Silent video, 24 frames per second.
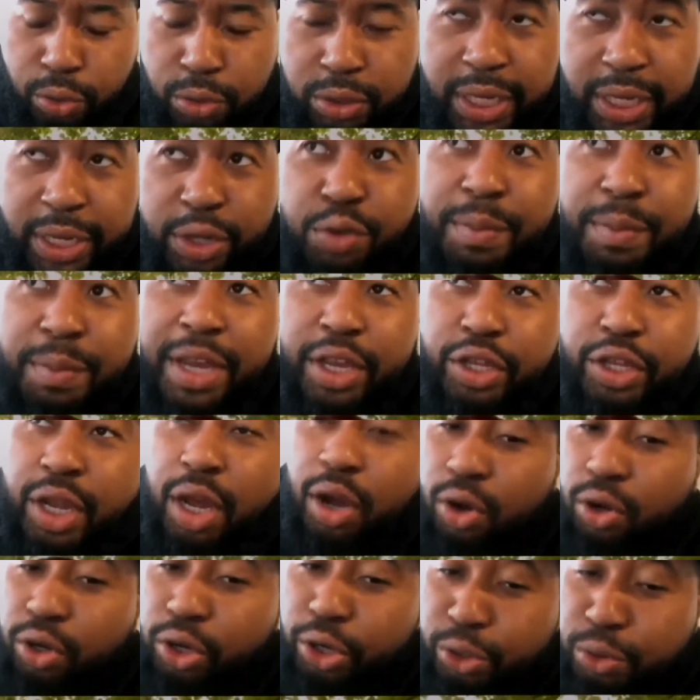You say you
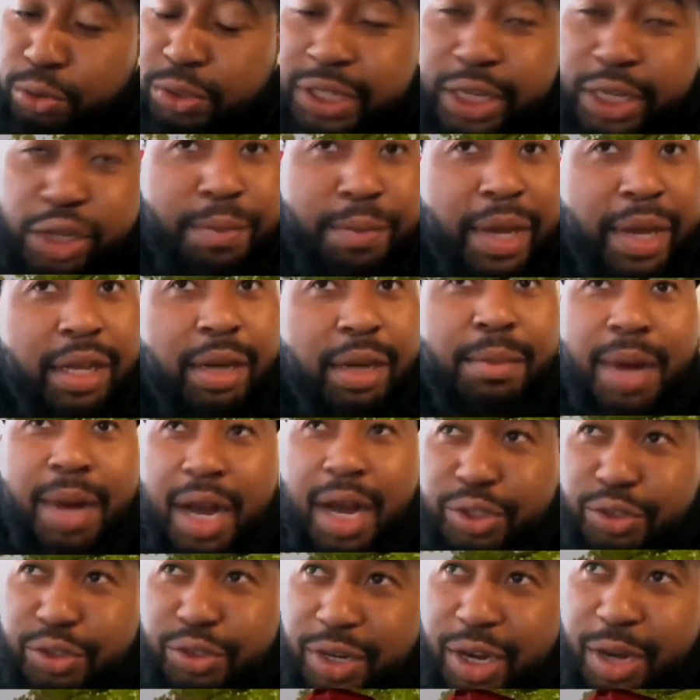met
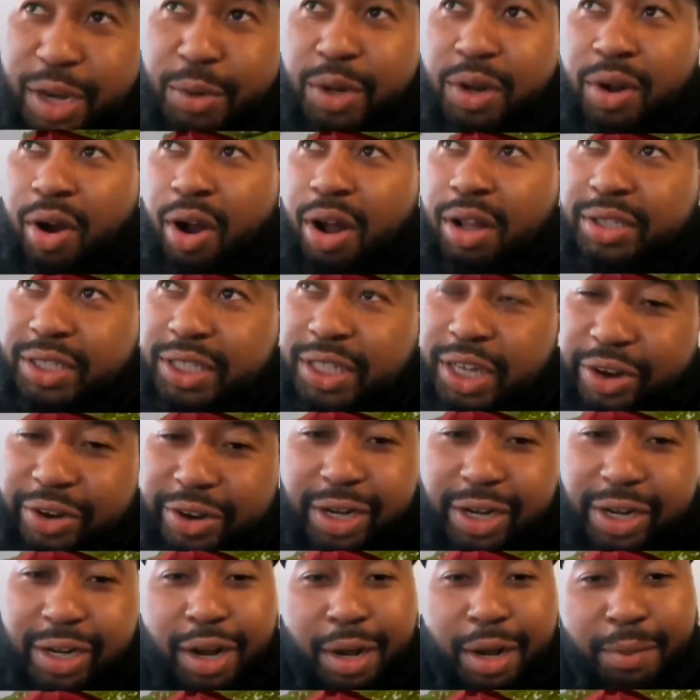Namanji with Carl
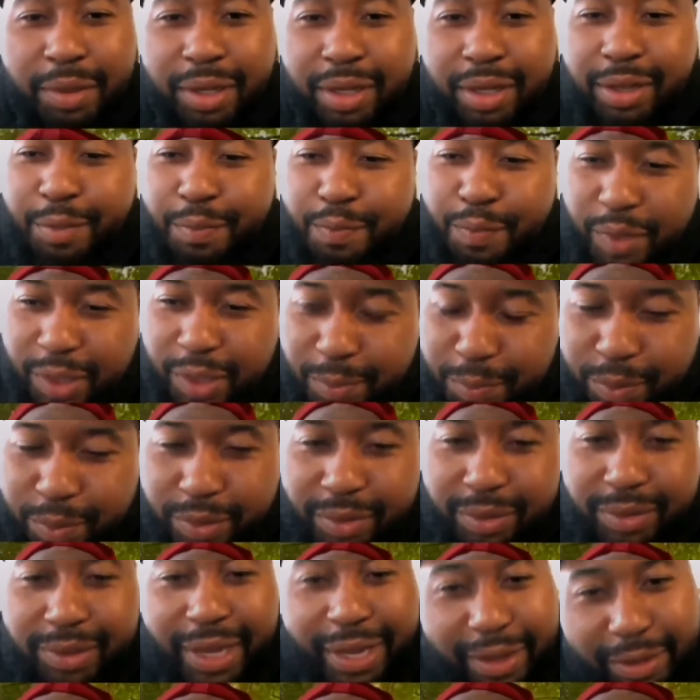Cherry and a couple other
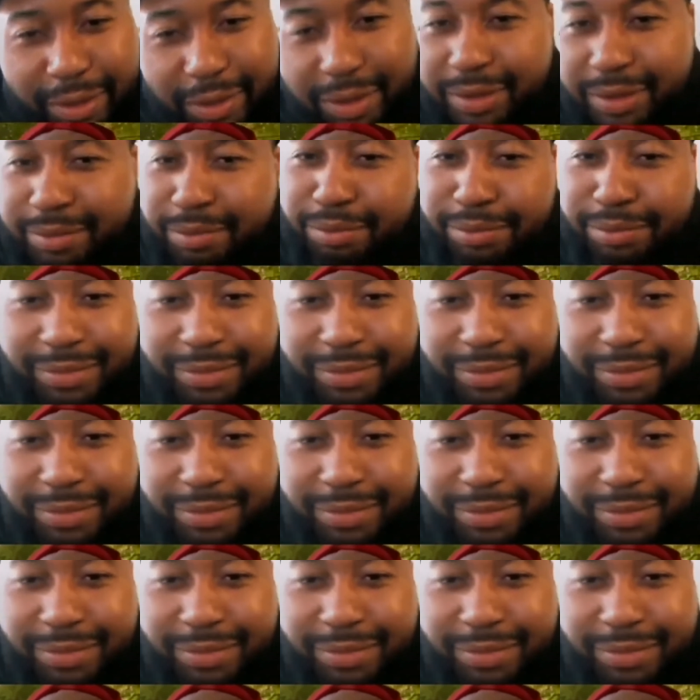people, like.